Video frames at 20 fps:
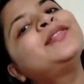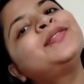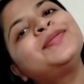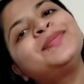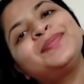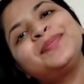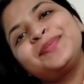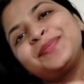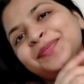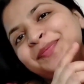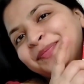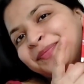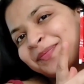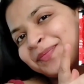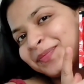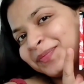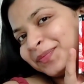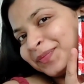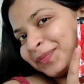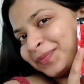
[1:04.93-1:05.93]
the second
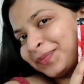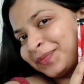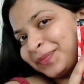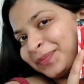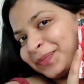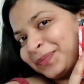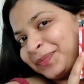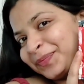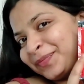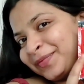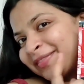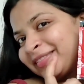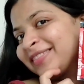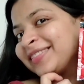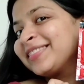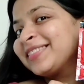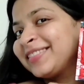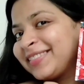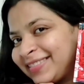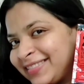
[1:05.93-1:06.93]
step.
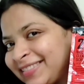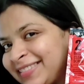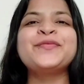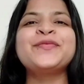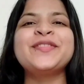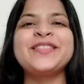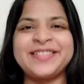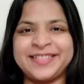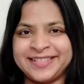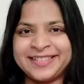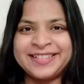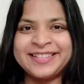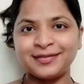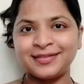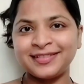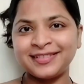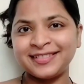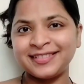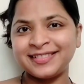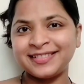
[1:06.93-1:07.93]
So it's a
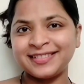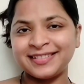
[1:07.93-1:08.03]
scrub,